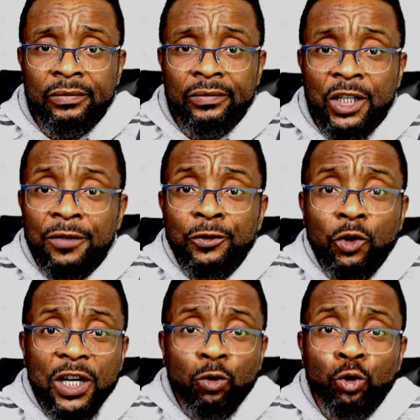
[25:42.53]
Even though they
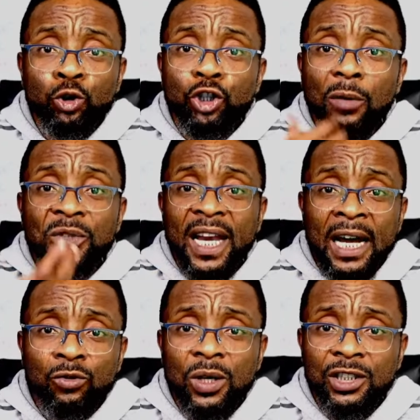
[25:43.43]
couldn't drop the
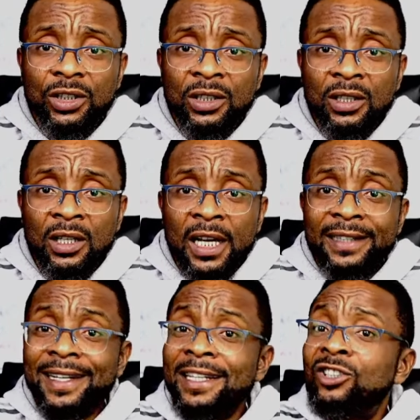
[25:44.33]
language,
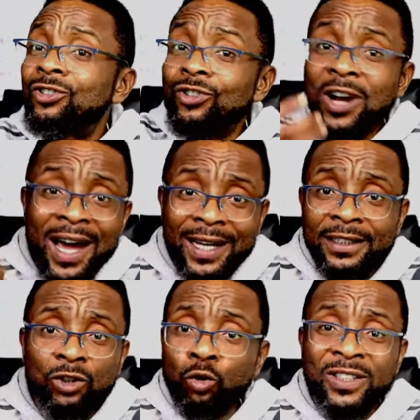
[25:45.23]
they tried
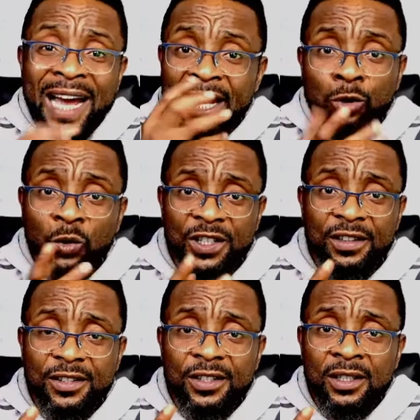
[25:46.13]
to dilute
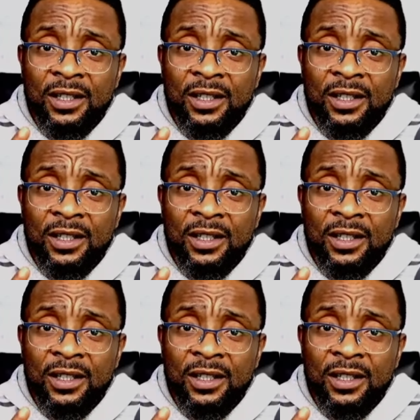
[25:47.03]
it,